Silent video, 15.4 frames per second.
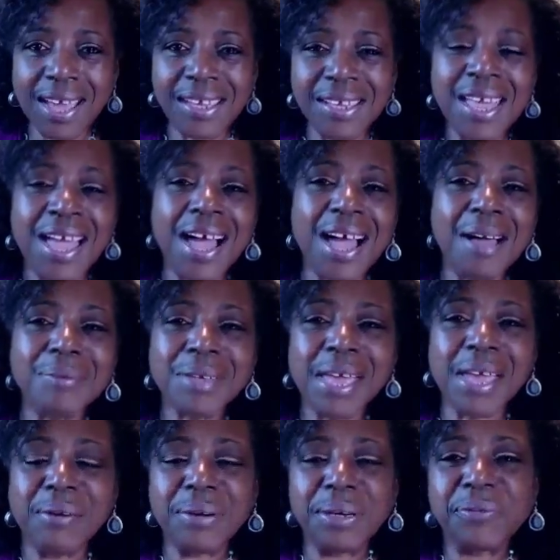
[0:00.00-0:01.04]
Hi, I'm
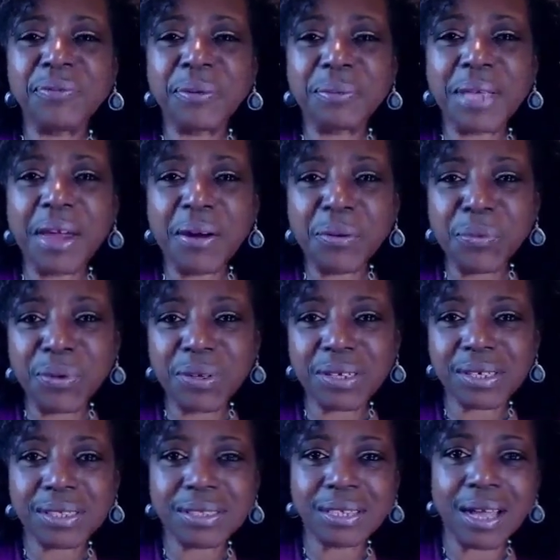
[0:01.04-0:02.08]
Kaaren from
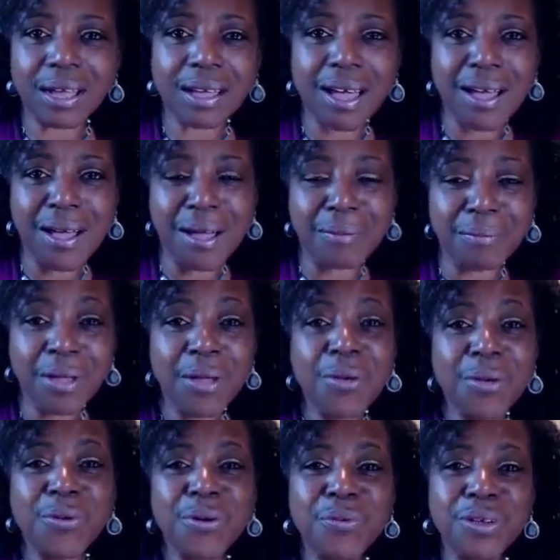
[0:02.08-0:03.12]
KaarenWilkins.com,
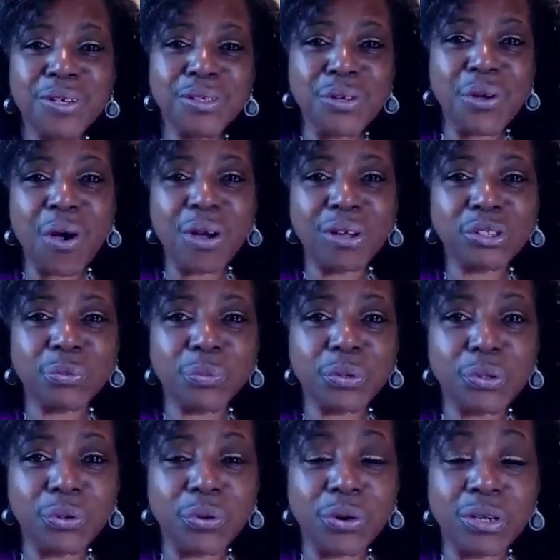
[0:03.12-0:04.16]
where we show
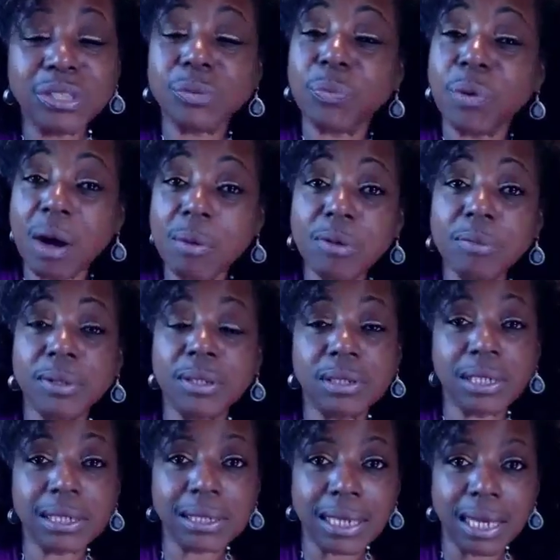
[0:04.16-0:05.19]
entrepreneurs, probably
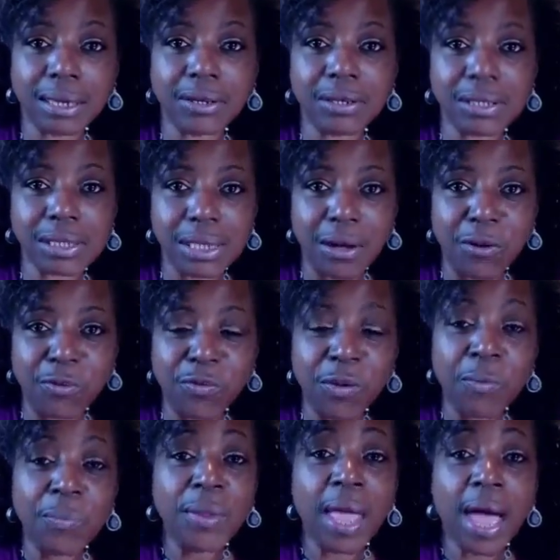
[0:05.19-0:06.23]
just like
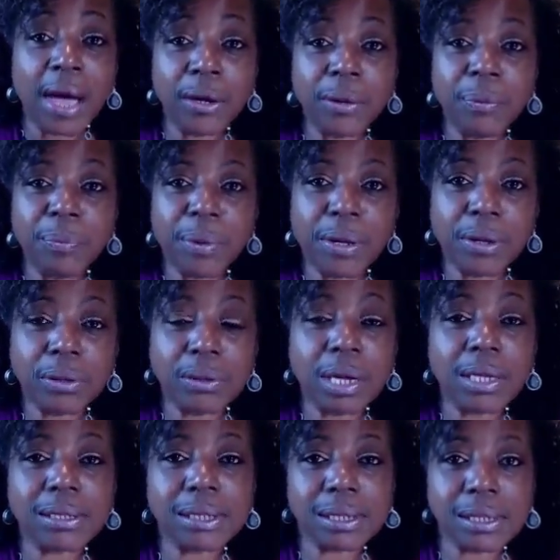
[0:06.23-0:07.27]
yourself, how to build
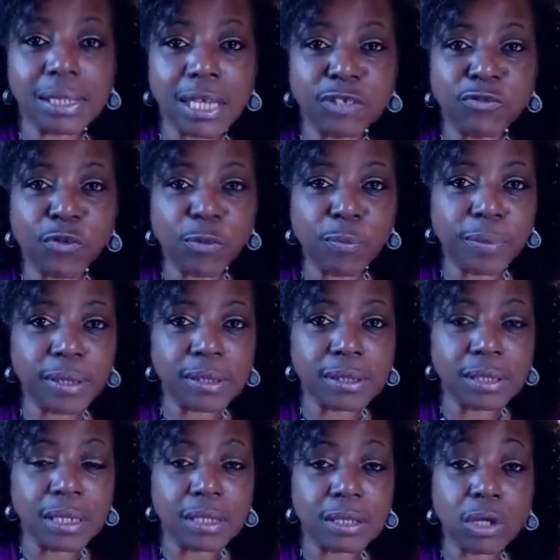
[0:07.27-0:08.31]
a successful
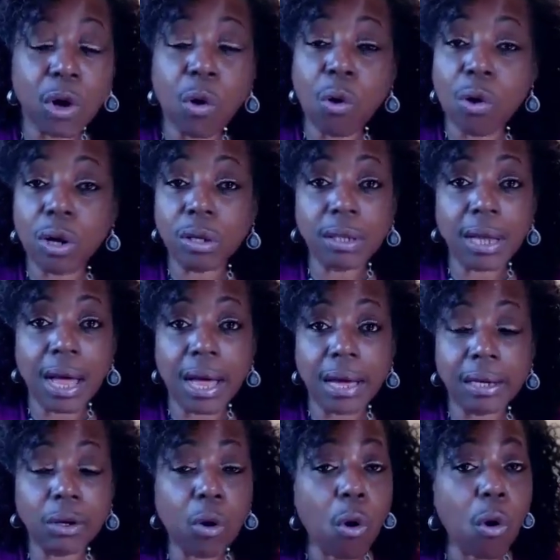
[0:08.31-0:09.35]
business
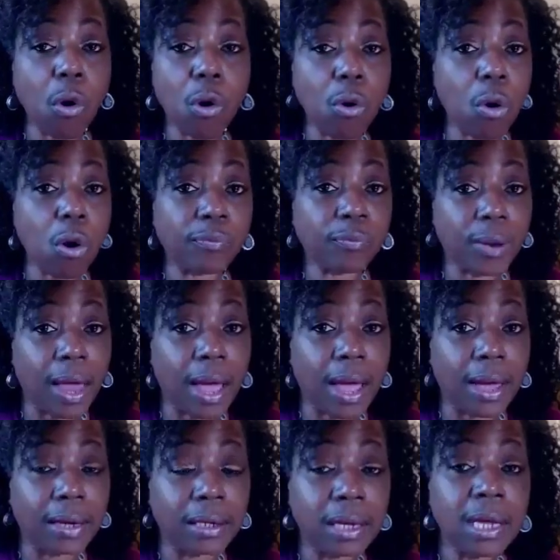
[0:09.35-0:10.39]
online or
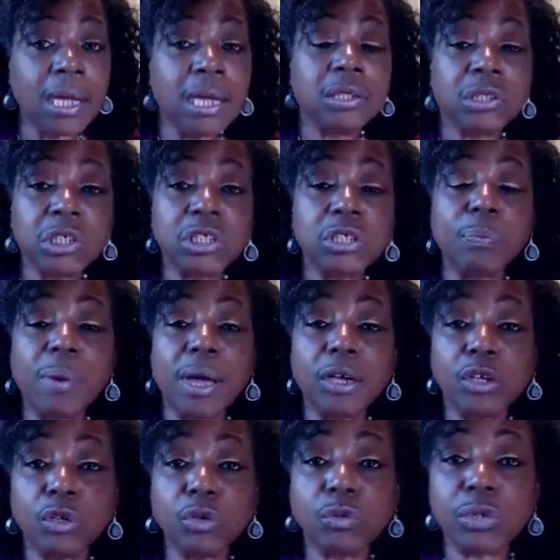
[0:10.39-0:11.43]
offline just by
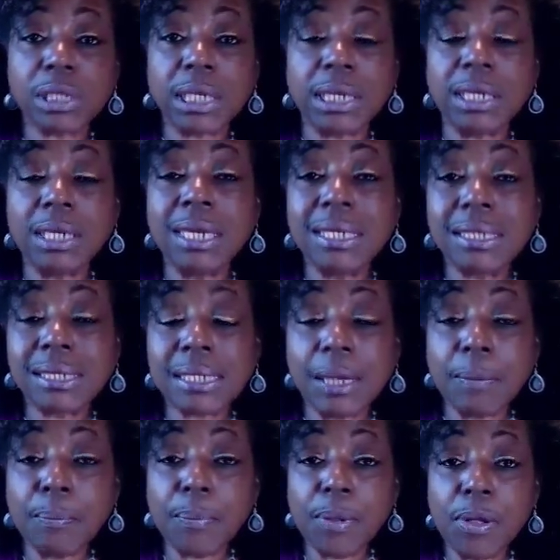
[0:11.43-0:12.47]
using
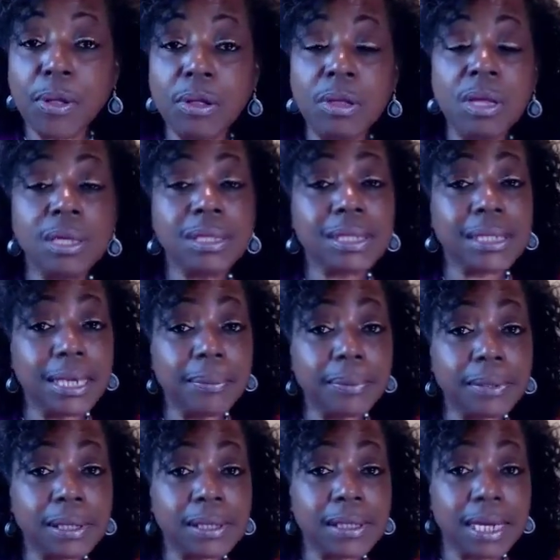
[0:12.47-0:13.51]
simple
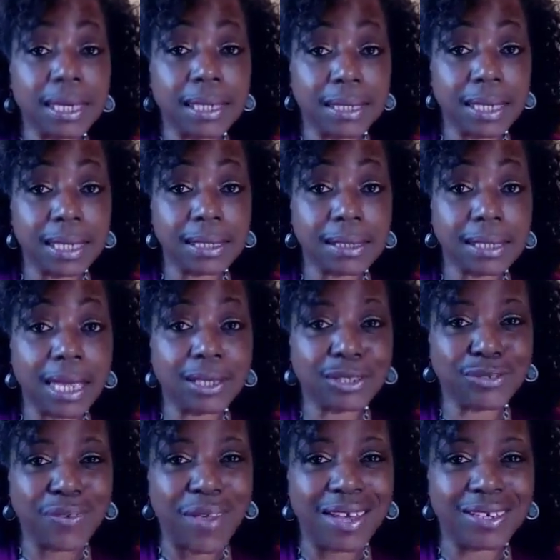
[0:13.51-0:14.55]
tips, techniques, and
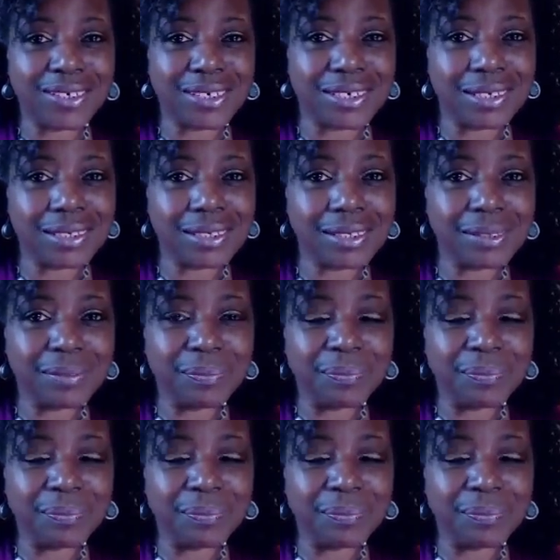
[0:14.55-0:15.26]
strategies.